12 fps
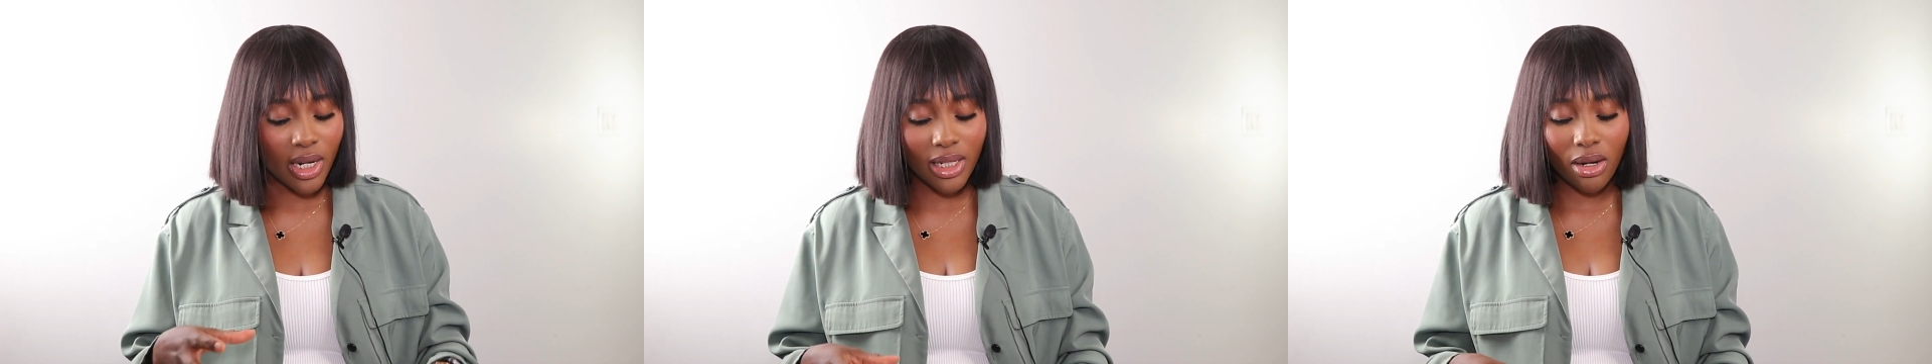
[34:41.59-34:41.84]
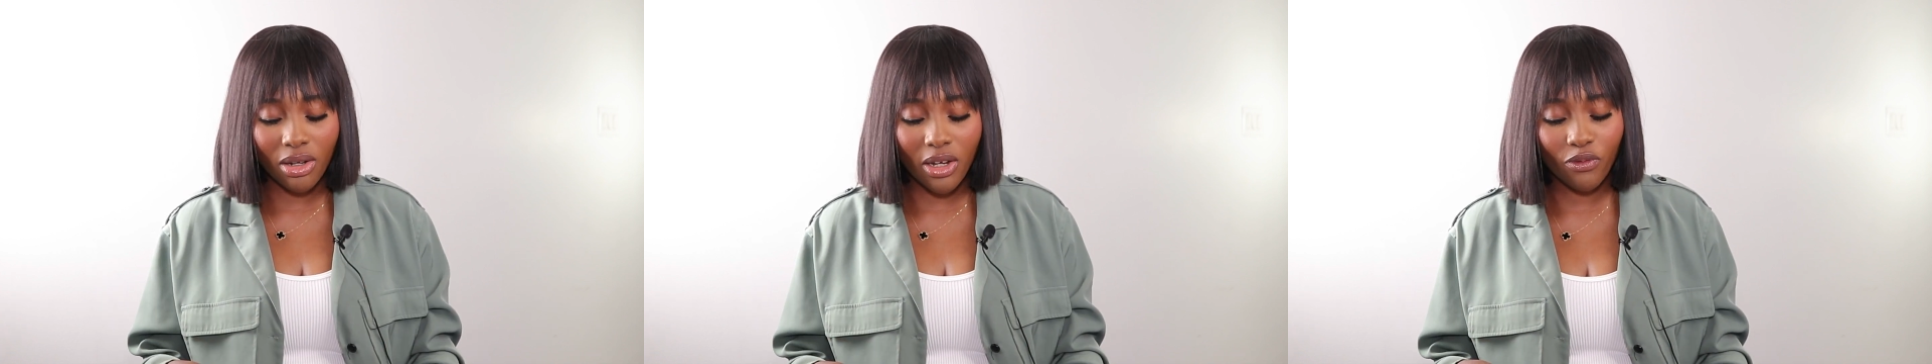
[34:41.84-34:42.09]

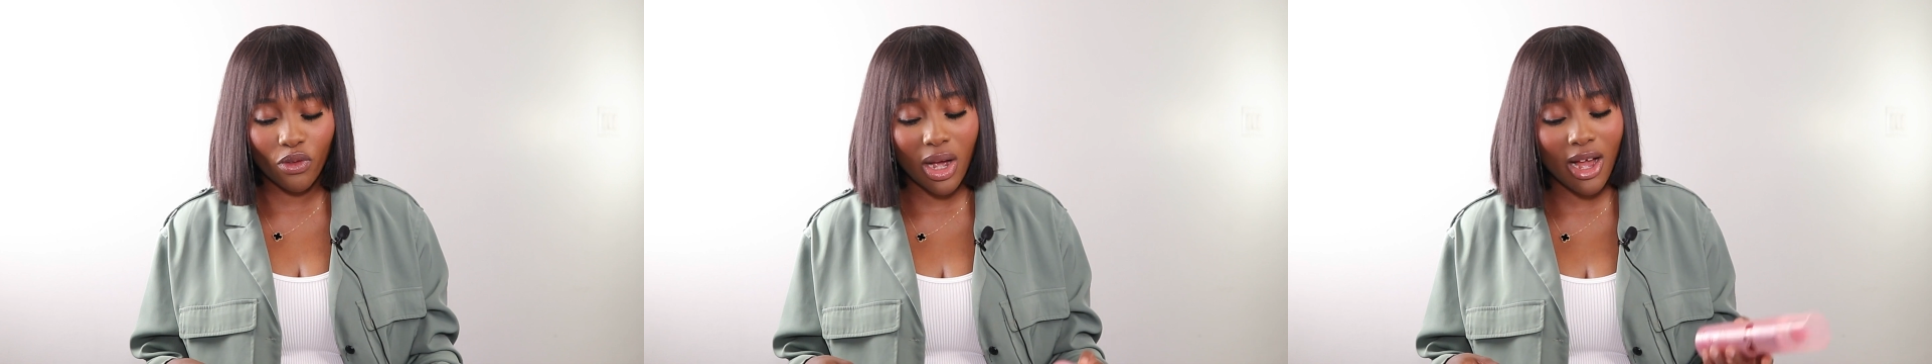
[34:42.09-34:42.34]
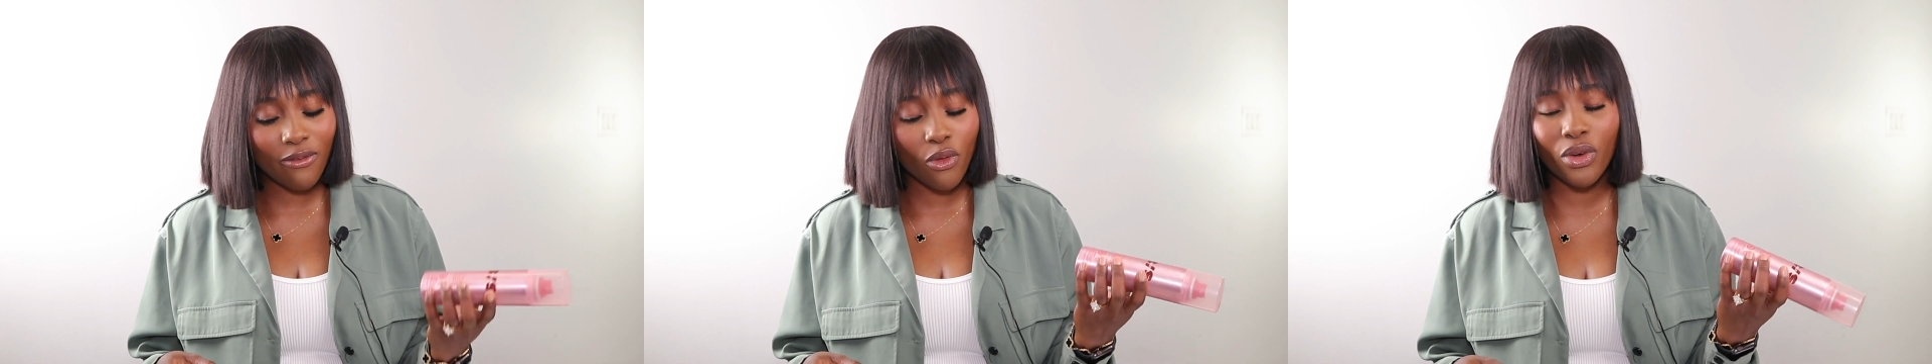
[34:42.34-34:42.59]
Now, if you
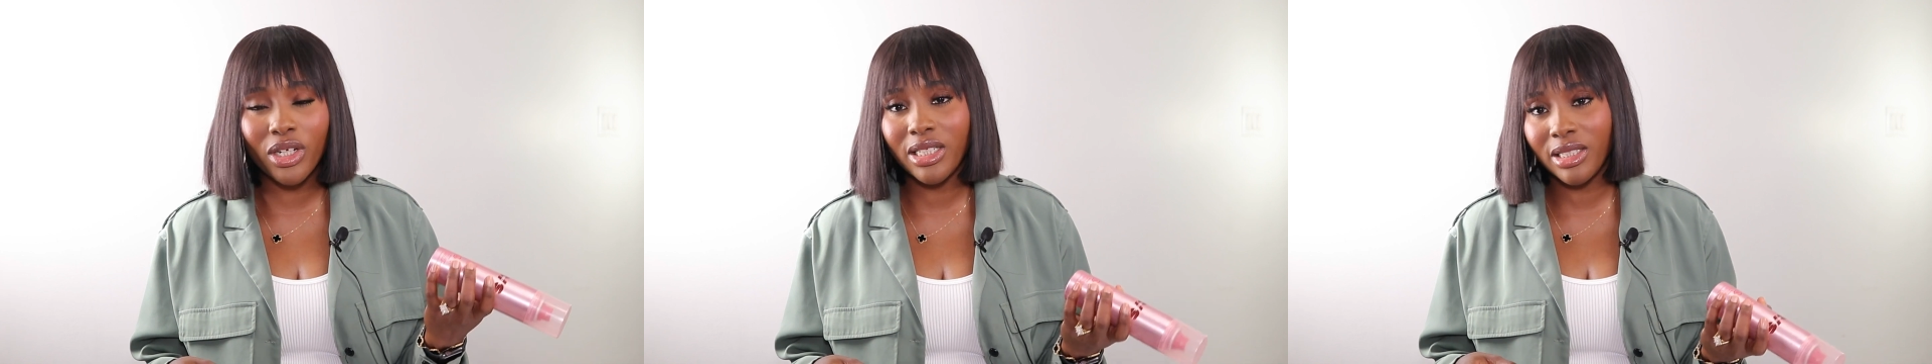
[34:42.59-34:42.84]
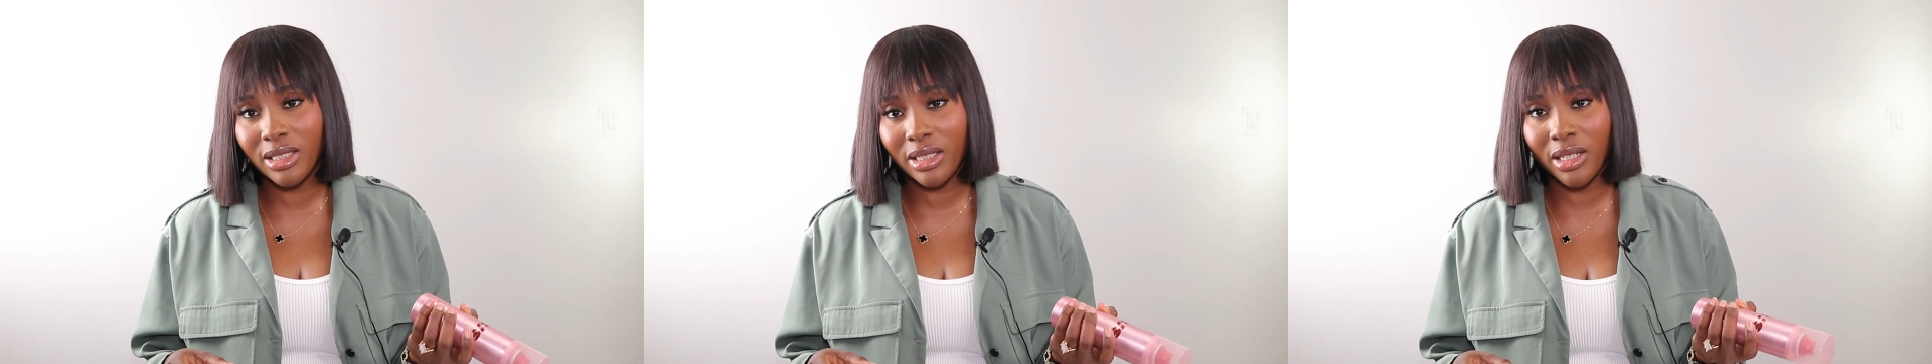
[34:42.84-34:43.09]
have
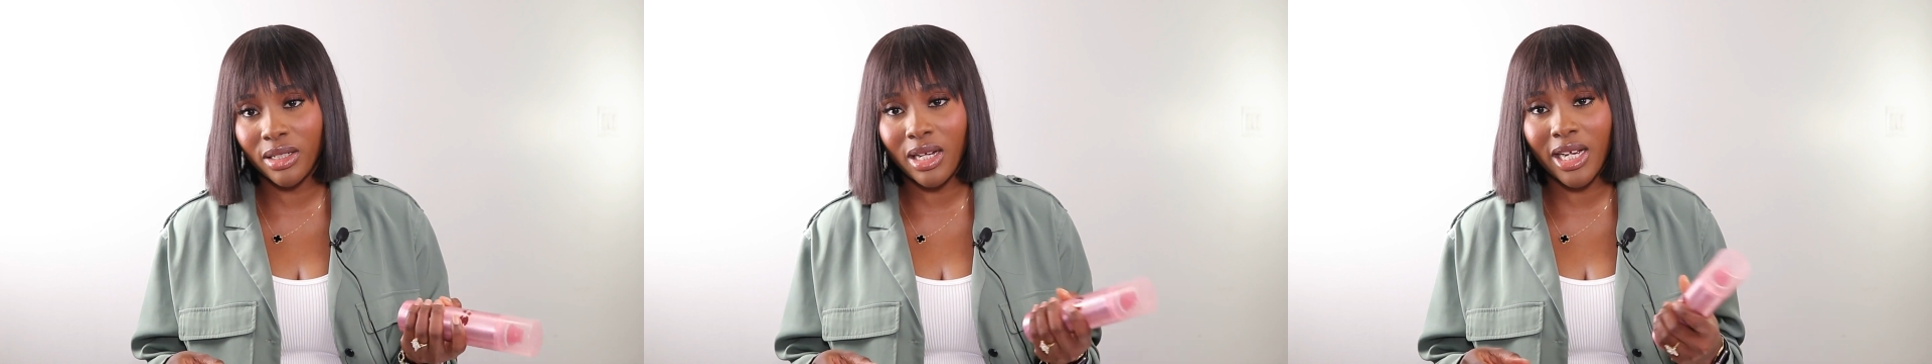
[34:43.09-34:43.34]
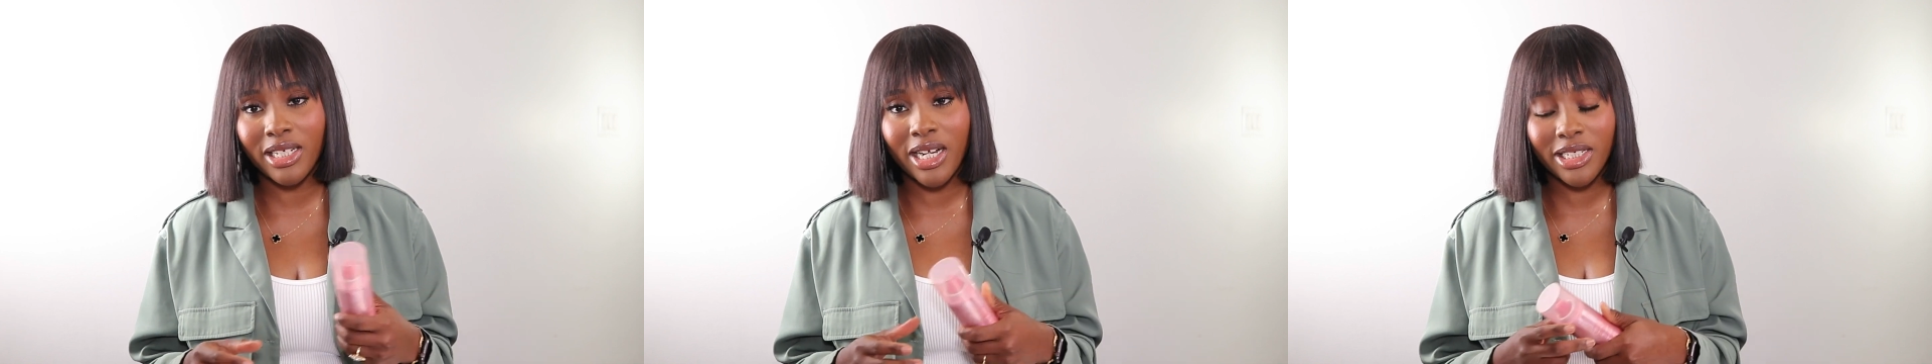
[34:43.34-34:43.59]
oily skin
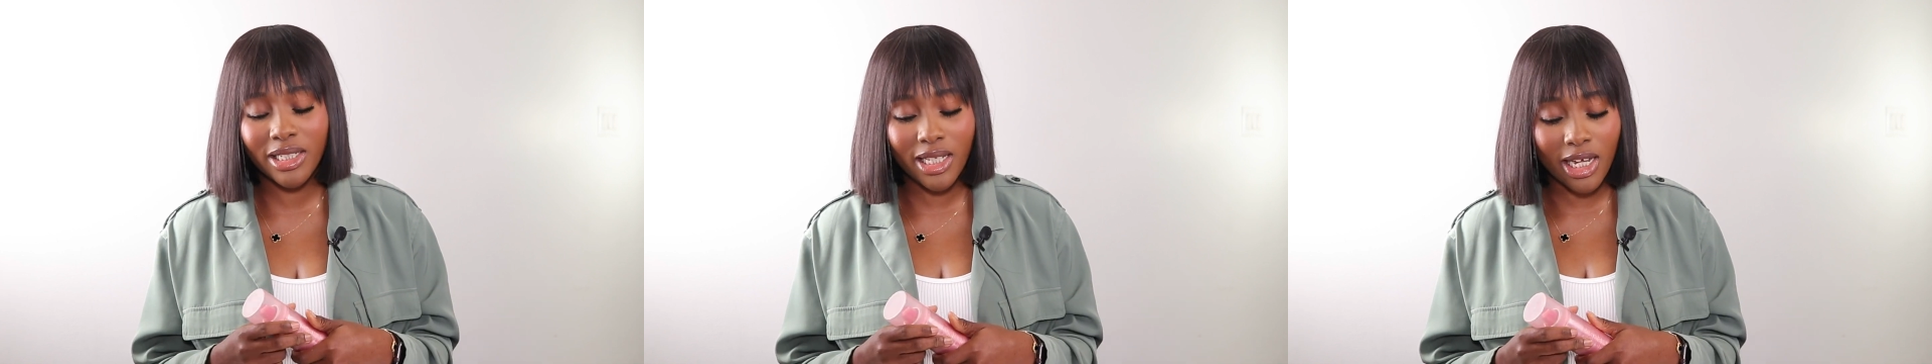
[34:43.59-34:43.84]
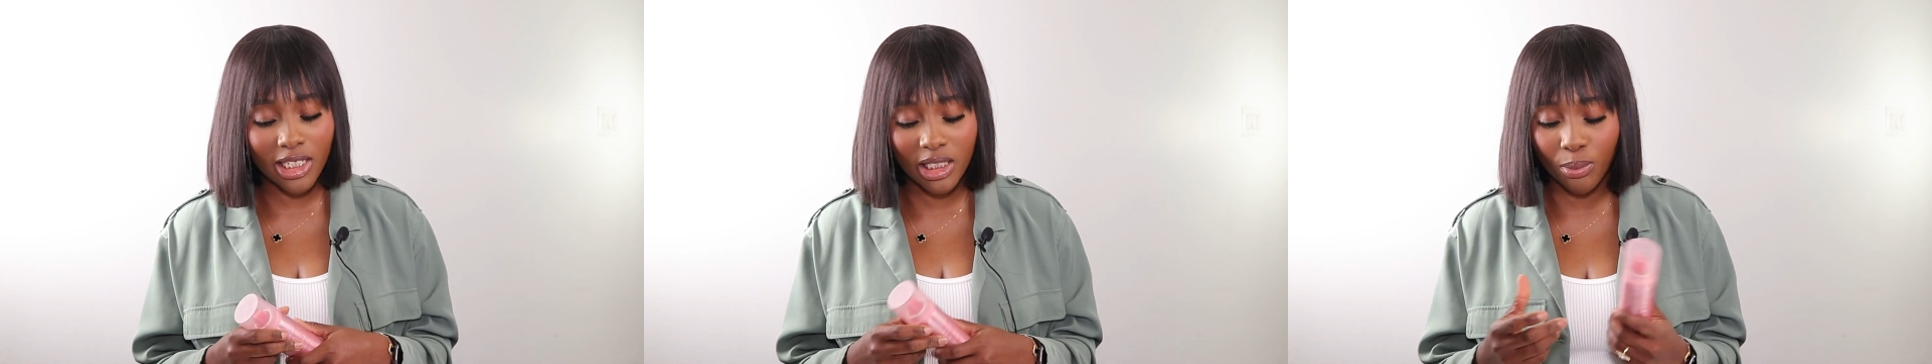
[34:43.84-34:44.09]
and you're in the
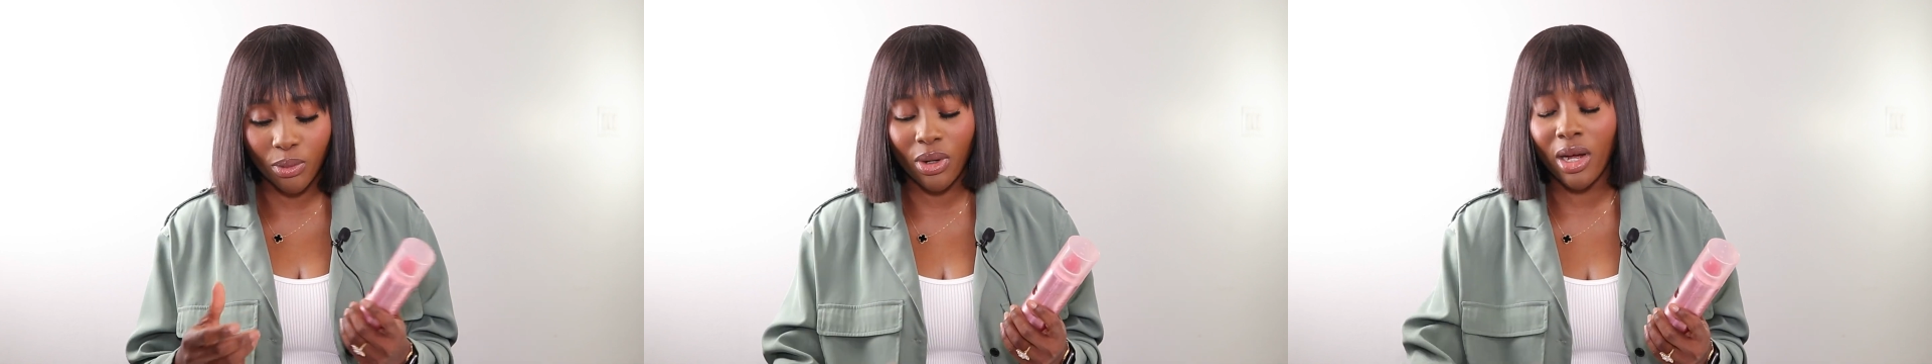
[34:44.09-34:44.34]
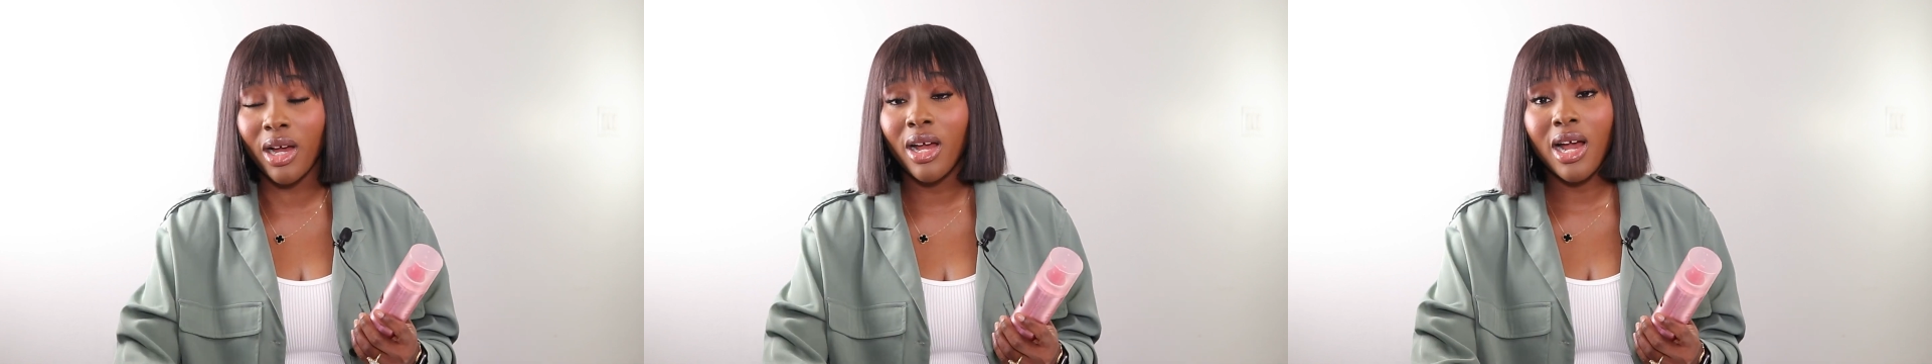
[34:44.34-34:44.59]

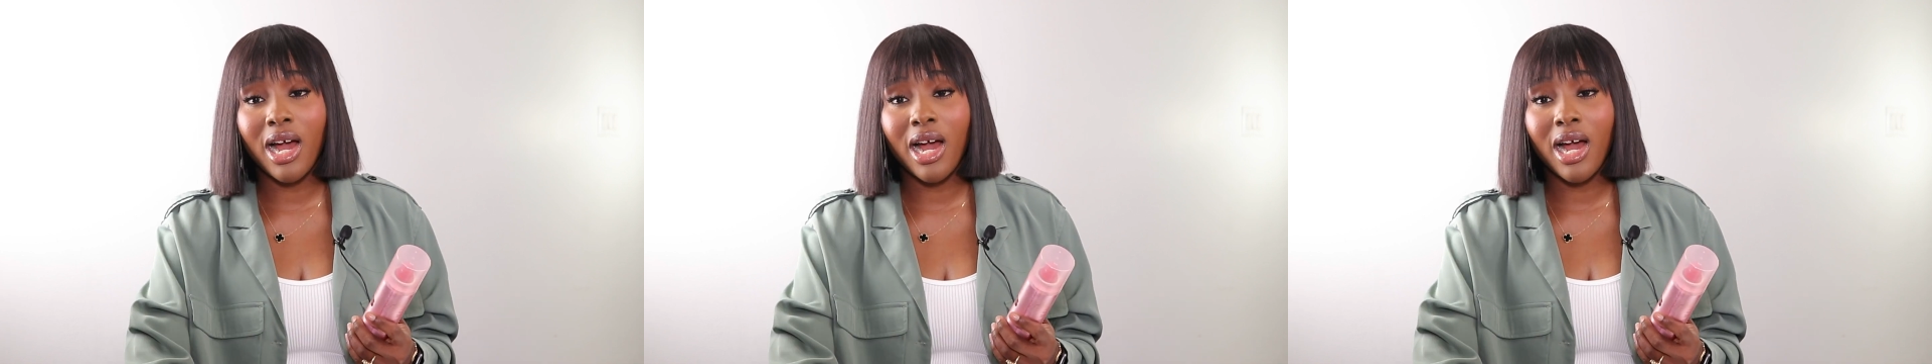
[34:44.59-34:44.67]
diaspora